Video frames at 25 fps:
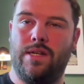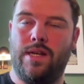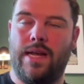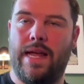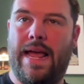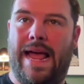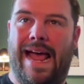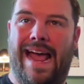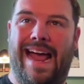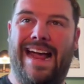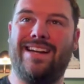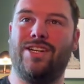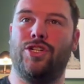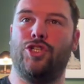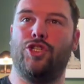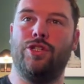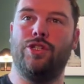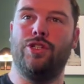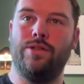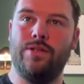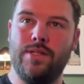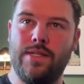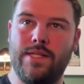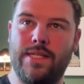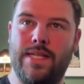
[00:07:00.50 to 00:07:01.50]

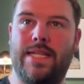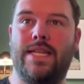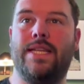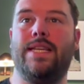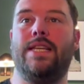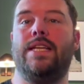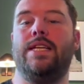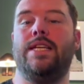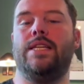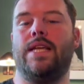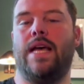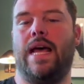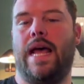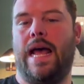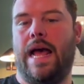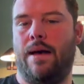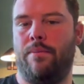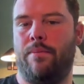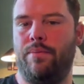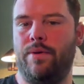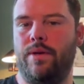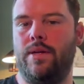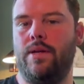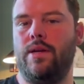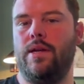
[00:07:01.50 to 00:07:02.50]
actions that need to
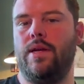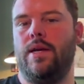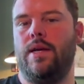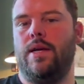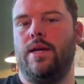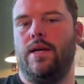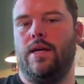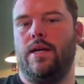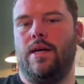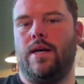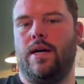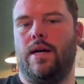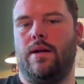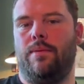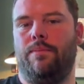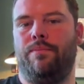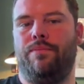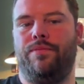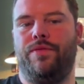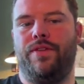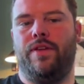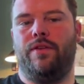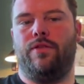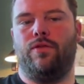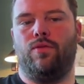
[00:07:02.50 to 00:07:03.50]
happen.
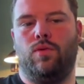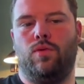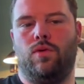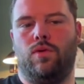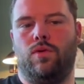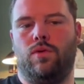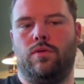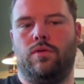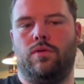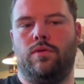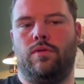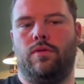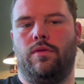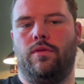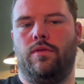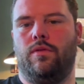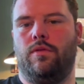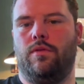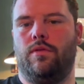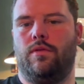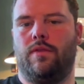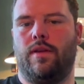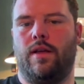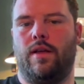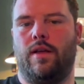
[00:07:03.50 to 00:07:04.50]
This will
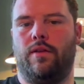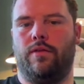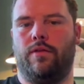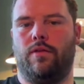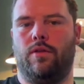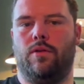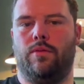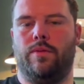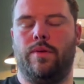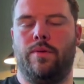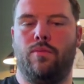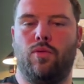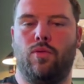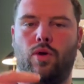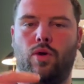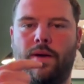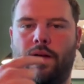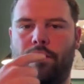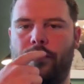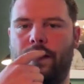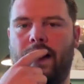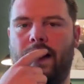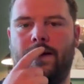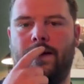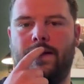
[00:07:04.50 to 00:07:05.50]
tell us a little bit more
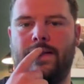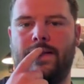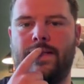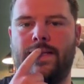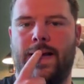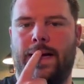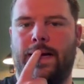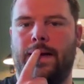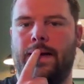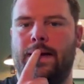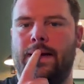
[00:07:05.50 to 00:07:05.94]
about that in a sec.